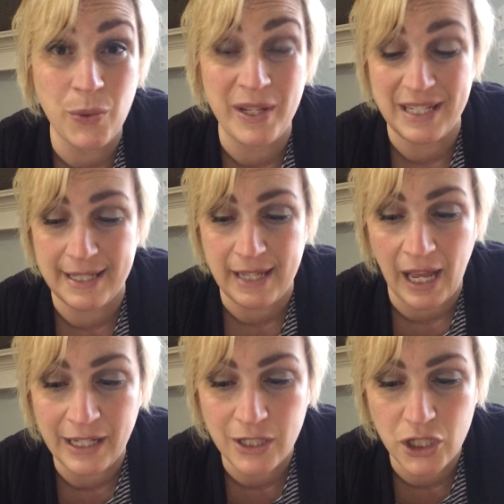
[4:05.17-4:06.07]
to and
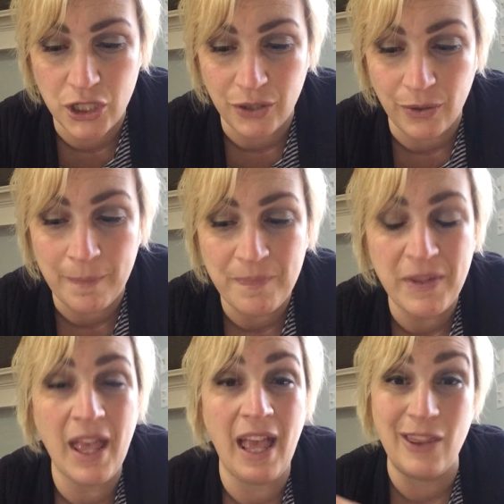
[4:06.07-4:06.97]
designed to,
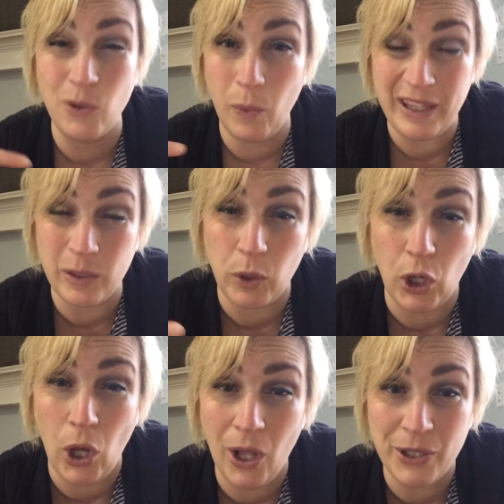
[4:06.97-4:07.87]
and the way that we're
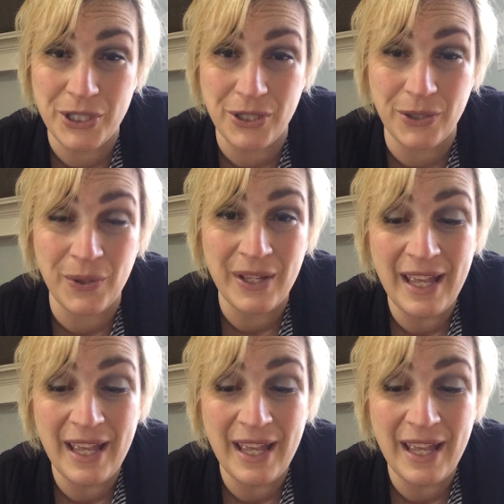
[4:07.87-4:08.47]
called to.